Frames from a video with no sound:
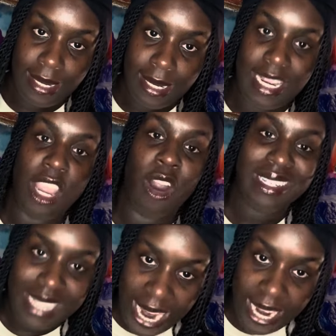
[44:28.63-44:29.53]
They are
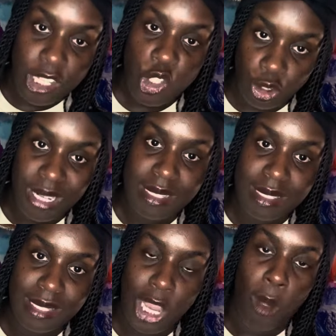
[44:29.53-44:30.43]

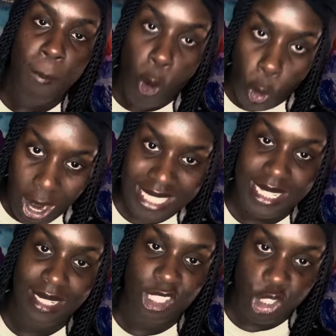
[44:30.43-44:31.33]
dangerous. They are
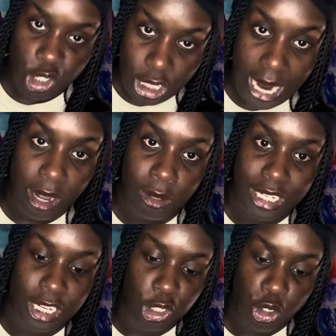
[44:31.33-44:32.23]
poisoning this child and
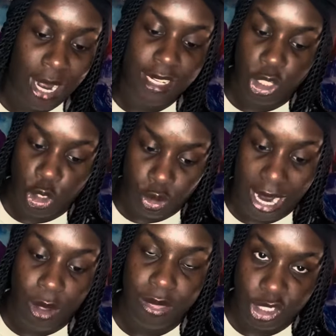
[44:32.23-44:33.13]
they're trying to
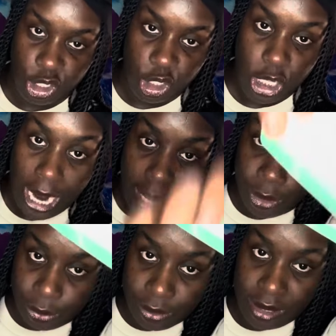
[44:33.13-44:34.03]
drown this
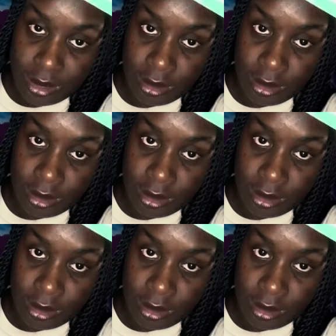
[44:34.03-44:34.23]
child